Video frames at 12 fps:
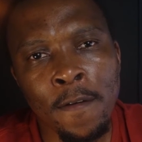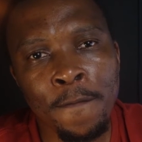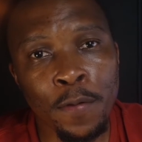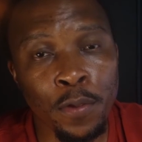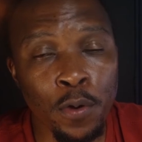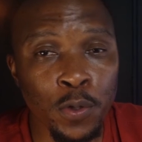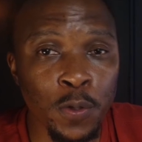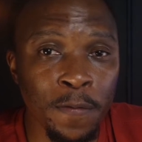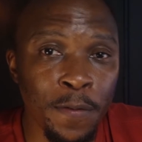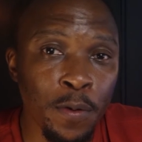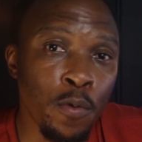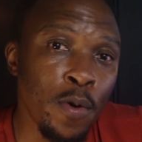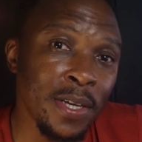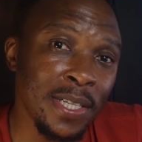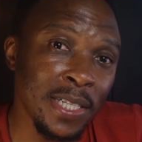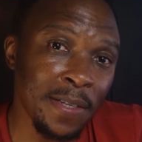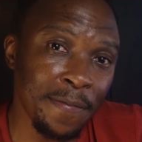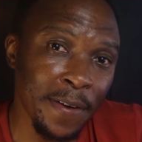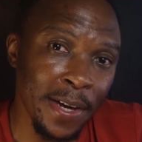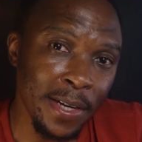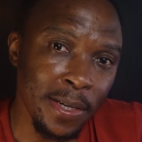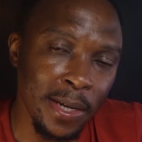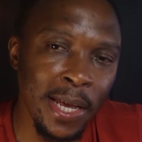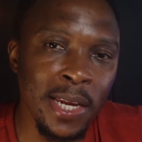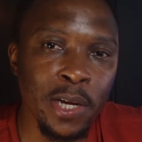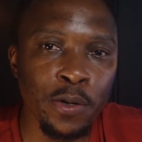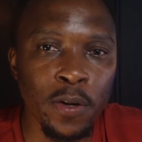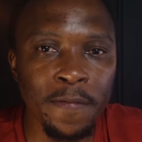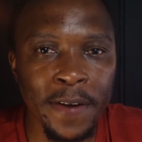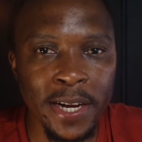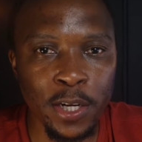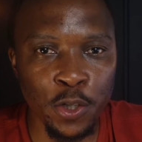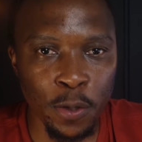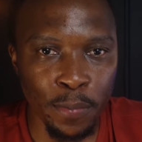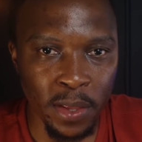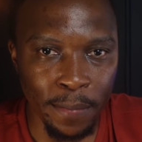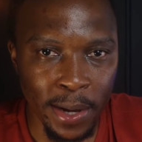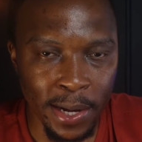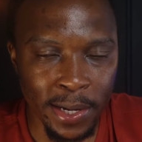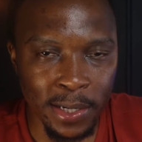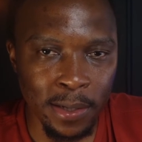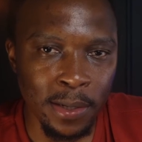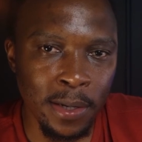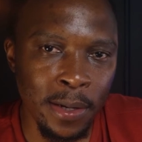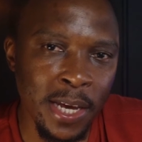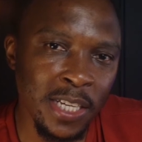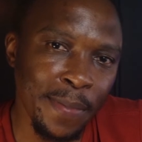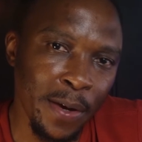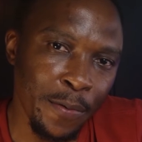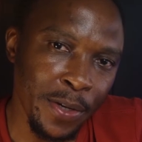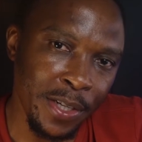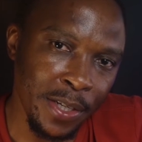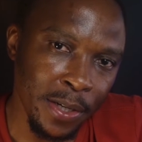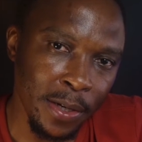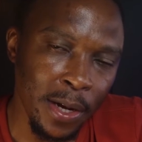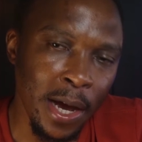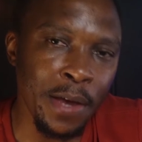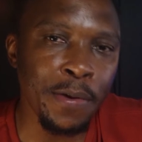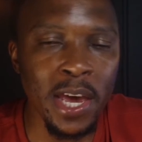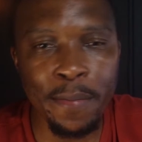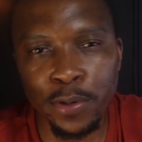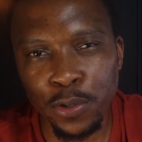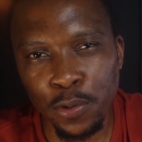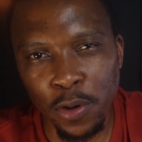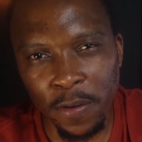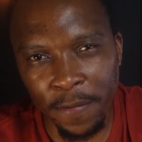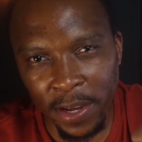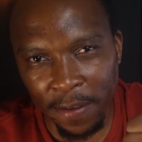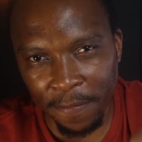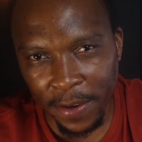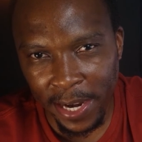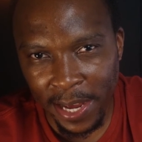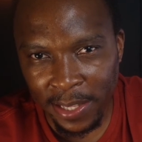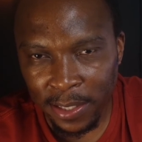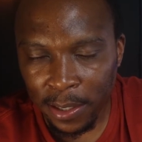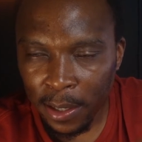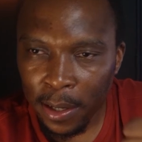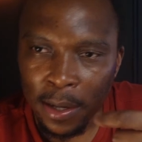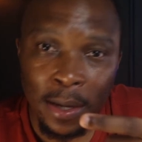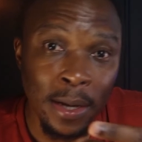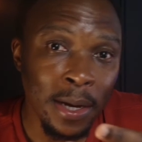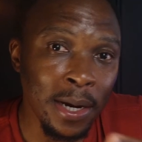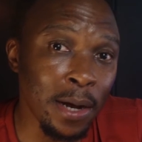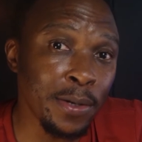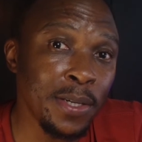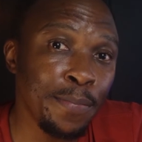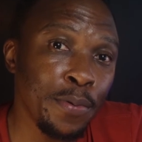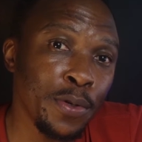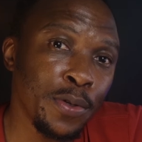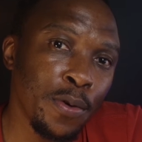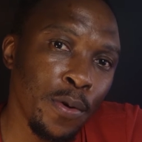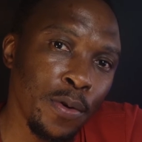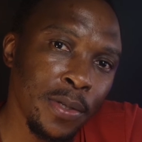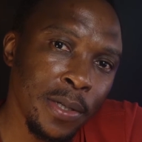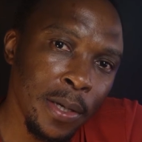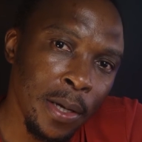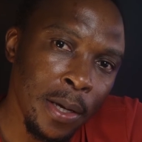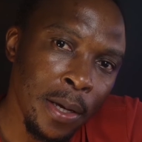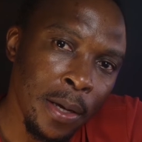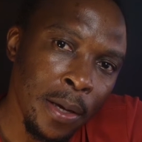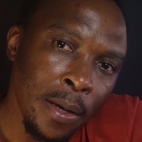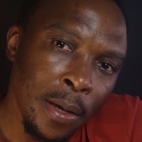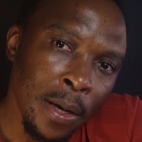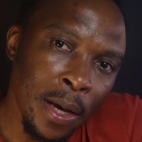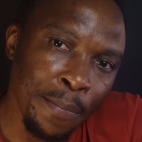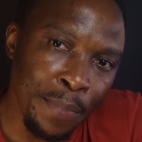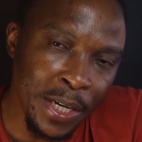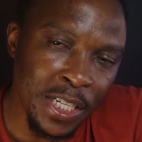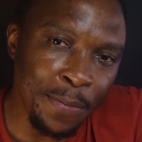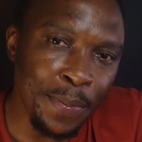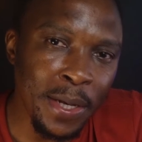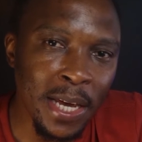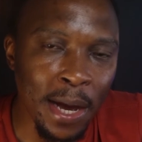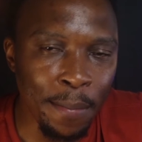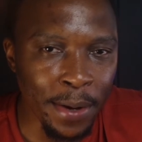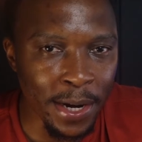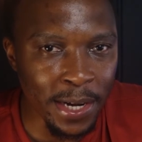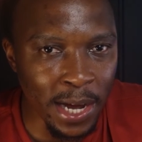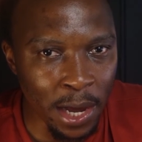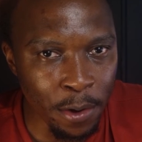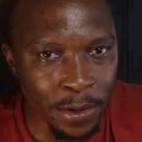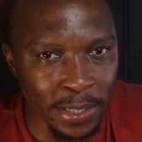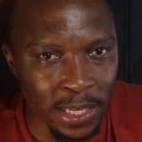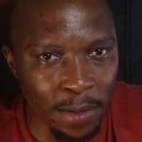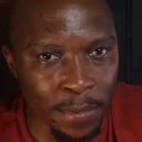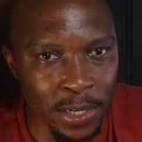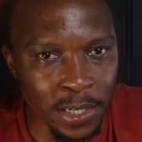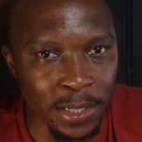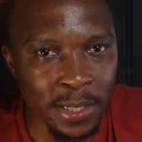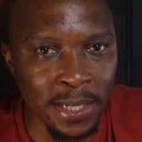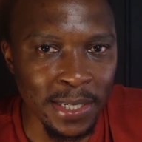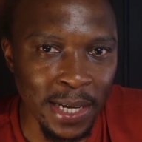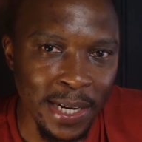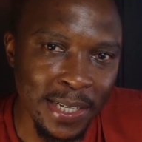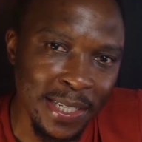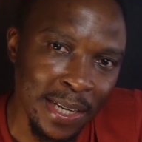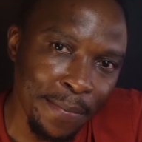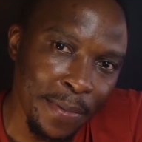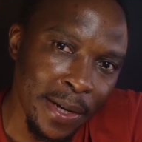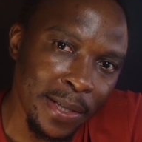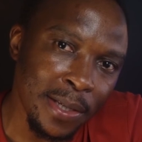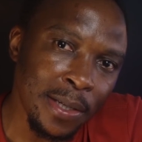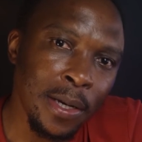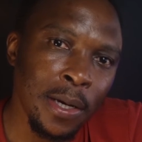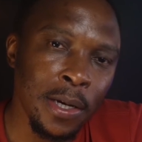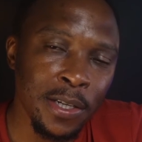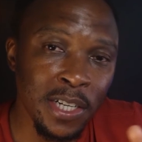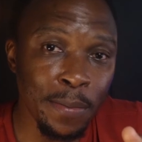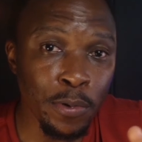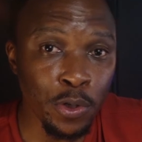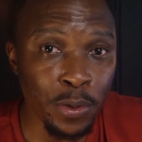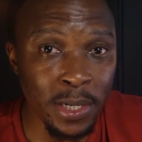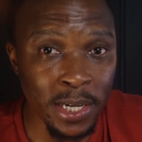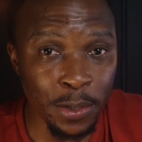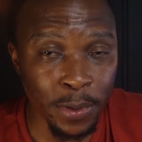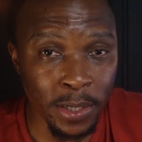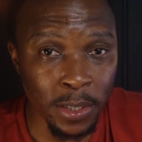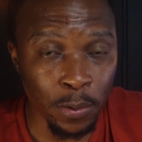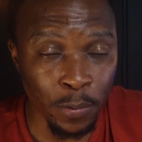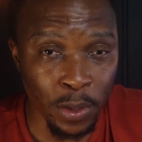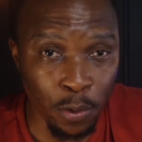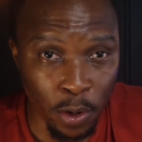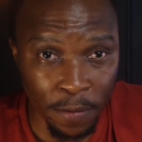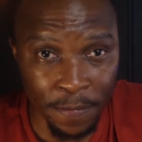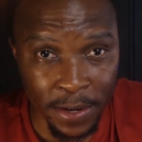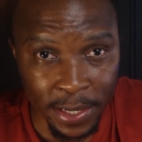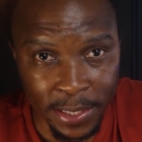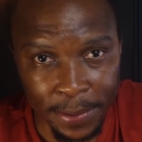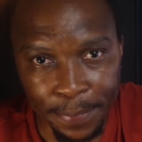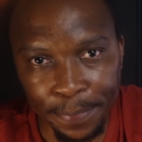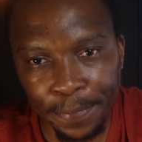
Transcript: For those of you who are certified and cannot find a job on the market, here's my question. Are you able to configure VLANs, routing protocols, BGP, upgrade iOS images, design subnets, troubleshoot networks with confidence?